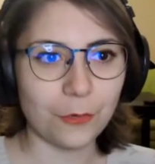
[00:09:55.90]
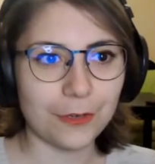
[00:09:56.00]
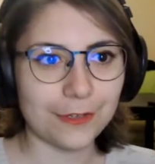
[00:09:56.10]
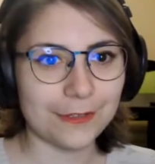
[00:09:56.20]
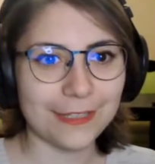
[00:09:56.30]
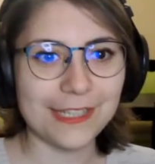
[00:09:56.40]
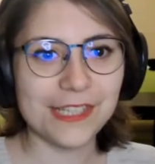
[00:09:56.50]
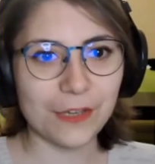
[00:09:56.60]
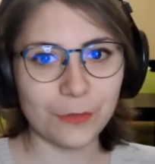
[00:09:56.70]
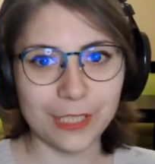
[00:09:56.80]
or
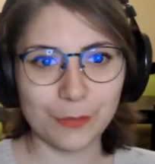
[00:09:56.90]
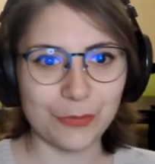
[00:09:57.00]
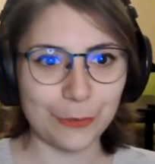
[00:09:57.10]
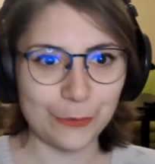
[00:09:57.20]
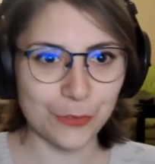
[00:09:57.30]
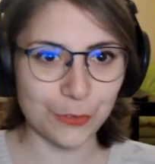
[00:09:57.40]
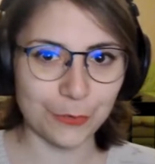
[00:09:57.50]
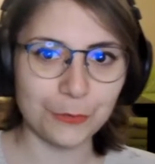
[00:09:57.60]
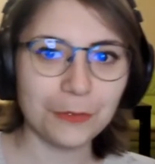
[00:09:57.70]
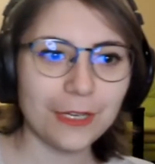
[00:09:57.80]
let's say we
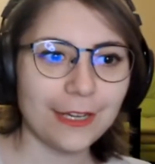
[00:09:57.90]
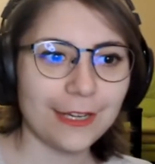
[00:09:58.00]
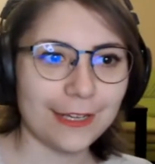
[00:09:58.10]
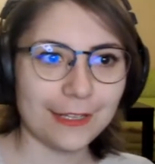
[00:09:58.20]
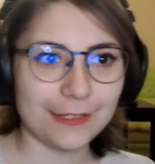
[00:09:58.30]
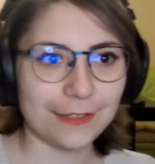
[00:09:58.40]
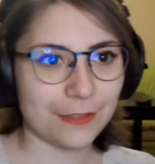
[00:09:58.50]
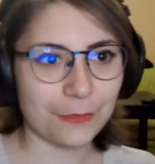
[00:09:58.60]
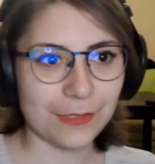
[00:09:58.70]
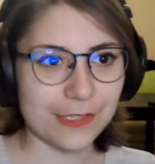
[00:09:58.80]
approached you
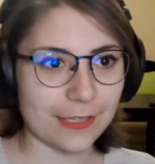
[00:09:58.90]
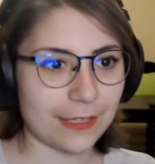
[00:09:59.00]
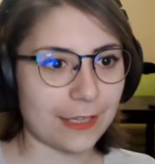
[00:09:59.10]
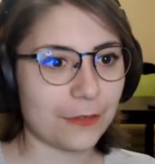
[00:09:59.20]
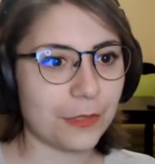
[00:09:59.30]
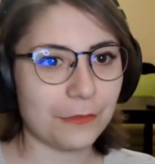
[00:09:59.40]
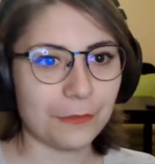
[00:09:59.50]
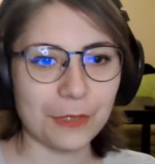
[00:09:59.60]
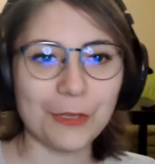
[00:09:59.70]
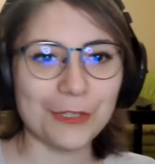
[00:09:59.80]
and we said that
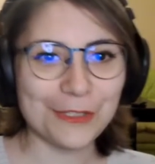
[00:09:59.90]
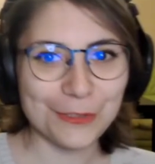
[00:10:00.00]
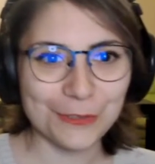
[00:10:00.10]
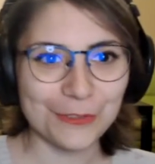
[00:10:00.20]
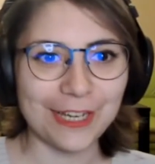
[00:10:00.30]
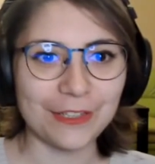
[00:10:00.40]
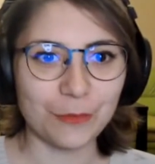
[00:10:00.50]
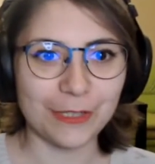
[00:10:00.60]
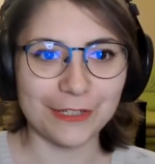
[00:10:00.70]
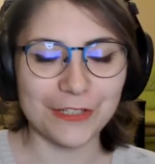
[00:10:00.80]
we want to
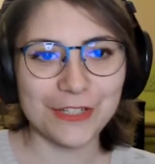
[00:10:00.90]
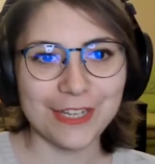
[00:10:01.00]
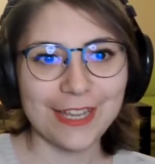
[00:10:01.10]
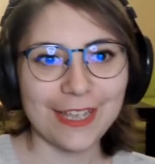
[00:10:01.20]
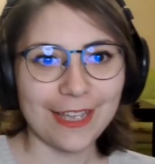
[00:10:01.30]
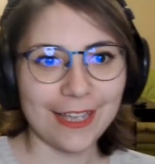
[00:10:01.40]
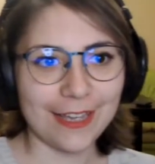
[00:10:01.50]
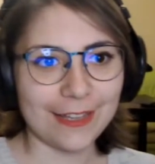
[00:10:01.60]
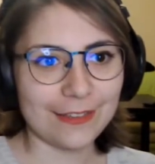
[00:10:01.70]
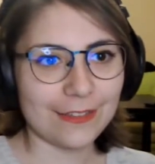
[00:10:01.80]
create a merch,
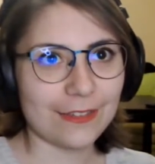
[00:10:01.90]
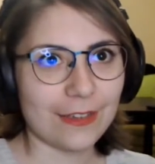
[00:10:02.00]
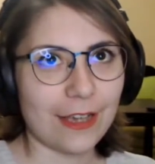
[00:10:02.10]
and